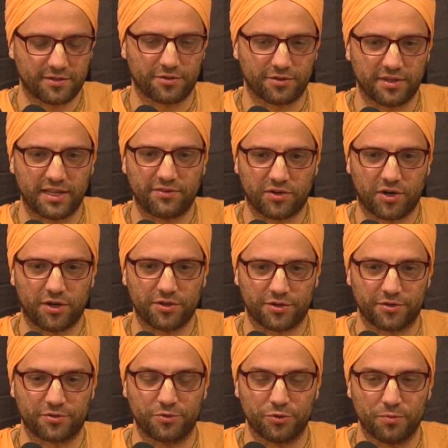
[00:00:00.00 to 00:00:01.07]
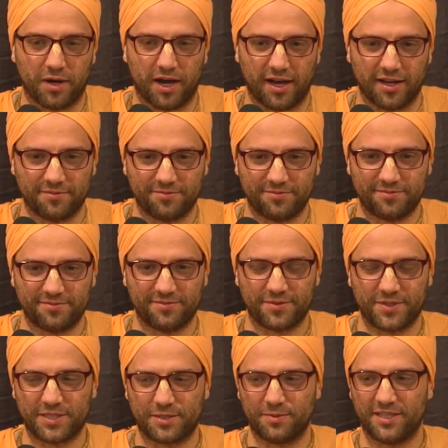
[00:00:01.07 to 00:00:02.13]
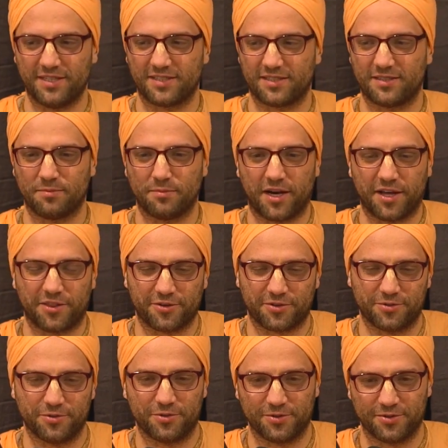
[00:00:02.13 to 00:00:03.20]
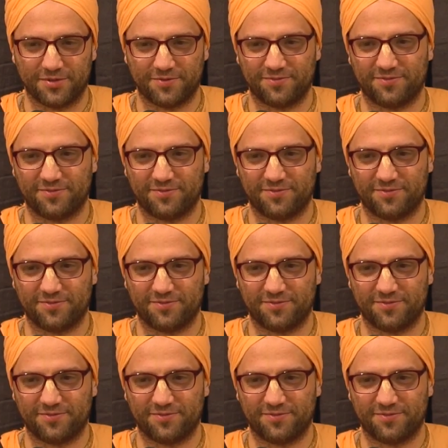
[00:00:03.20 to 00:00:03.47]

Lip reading: Gurudev called her Guru Ma. This means the mother guru,